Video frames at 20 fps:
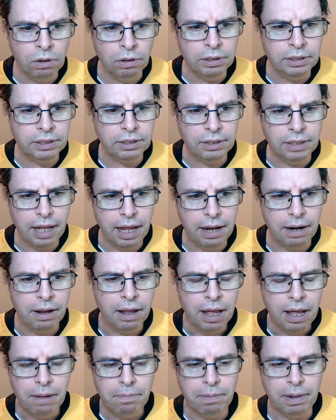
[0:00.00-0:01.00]
Ulster
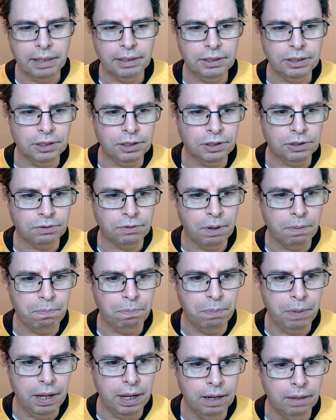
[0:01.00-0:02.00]
then managed to
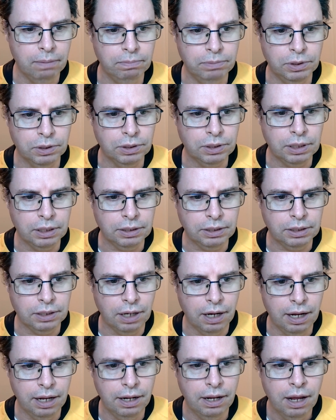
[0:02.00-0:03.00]
strip Beelum just
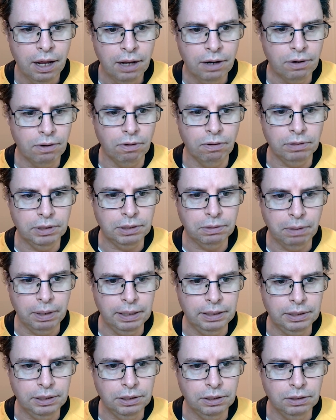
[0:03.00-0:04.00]
outside their own
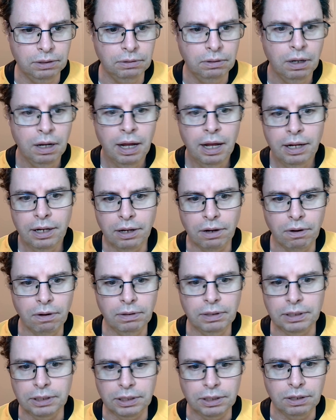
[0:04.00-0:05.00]
22. They
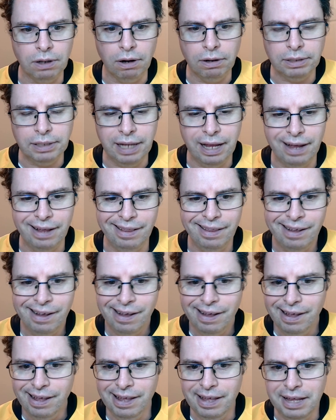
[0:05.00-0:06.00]
go to Stockdale.
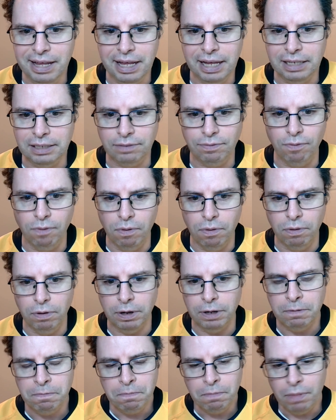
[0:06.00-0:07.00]
He kicks
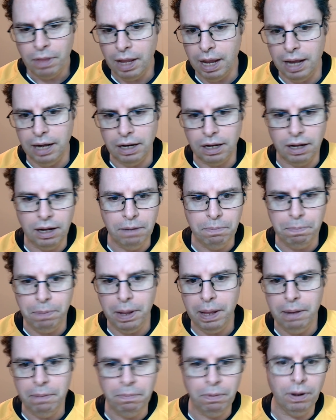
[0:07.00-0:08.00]
forward and it kind
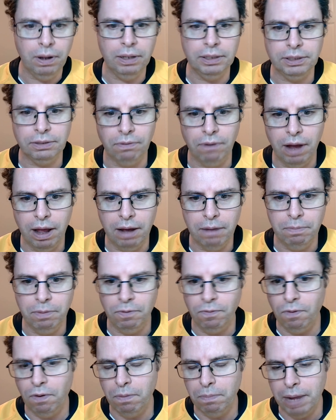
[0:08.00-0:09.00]
of pinballs around
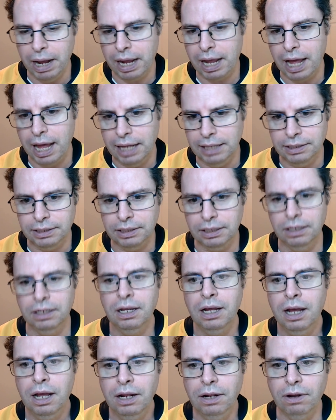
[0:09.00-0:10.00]
before Mac
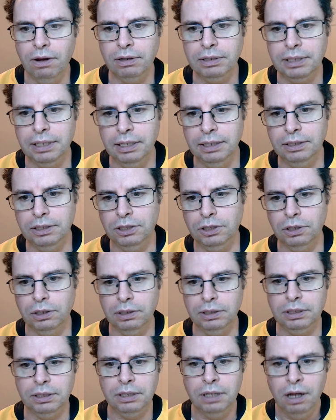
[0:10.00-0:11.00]
Hansen knocks it into
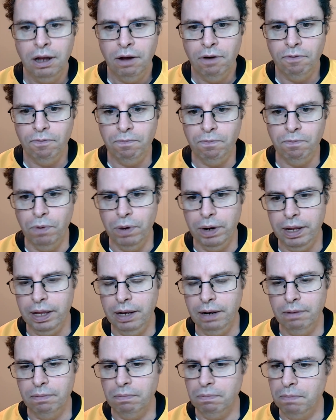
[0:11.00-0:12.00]
touch
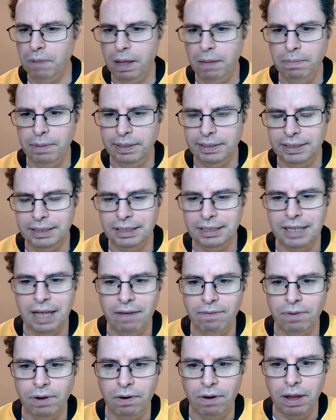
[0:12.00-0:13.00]
within maybe
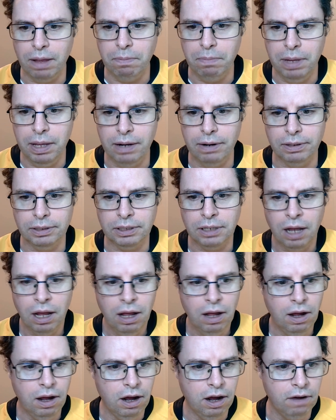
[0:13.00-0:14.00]
7 or 8 meters
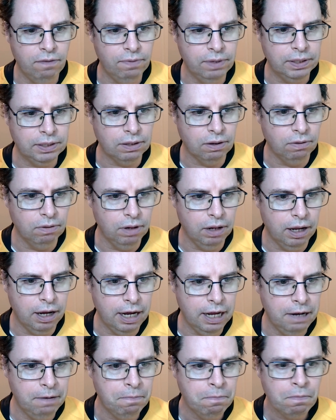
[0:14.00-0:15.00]
of his own
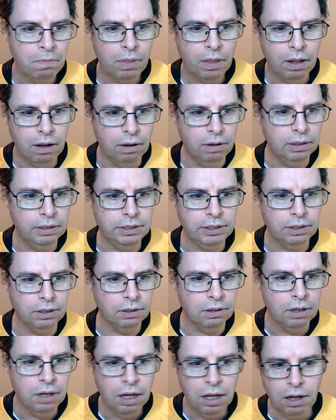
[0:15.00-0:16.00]
line.
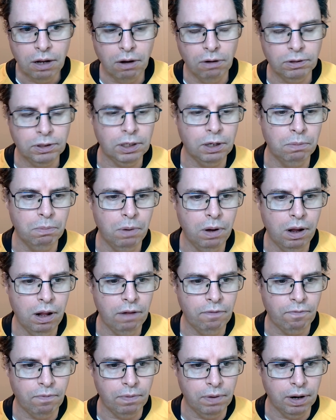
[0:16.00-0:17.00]
Ulster go to their
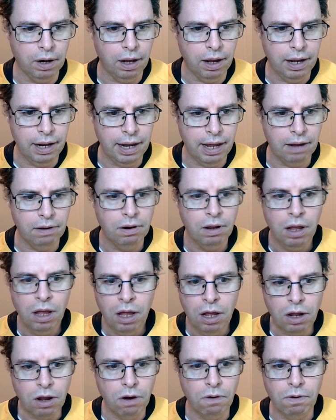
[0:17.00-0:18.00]
maul from the line out,
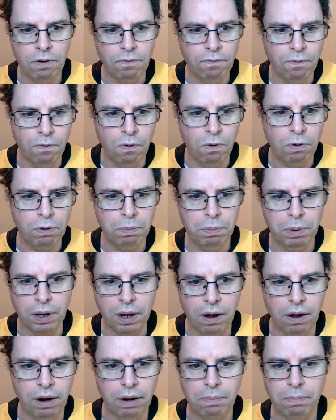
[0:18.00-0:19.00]
going forward,
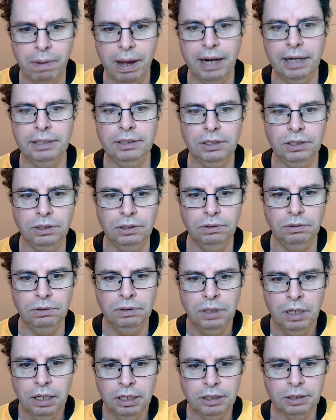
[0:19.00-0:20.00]
but Connacht managed
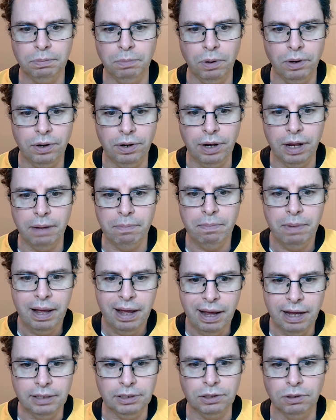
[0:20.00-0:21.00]
to smother them
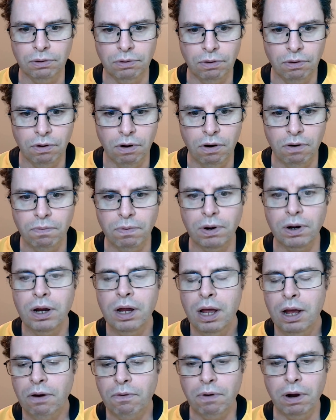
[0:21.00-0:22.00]
and turn it
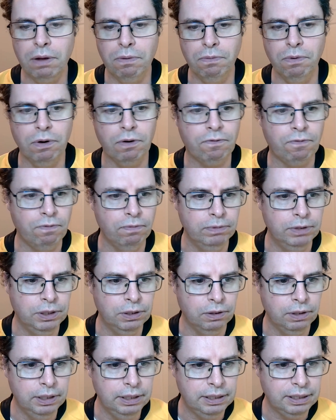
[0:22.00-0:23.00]
over. Great work from
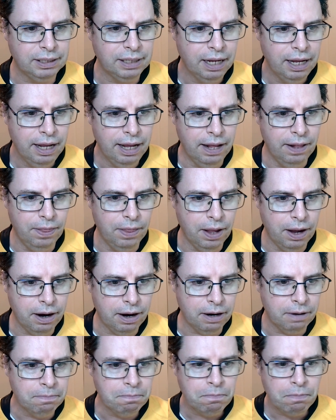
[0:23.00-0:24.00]
Joyce in
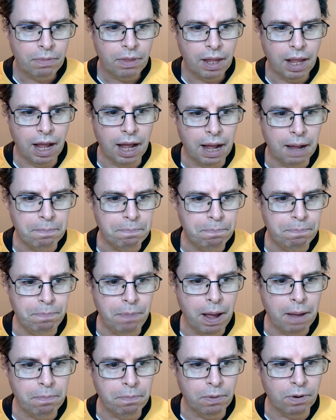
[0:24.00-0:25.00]
there.
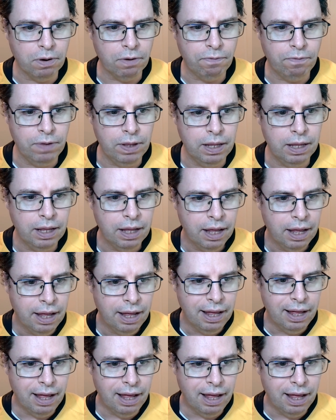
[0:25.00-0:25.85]
Ben Murphy,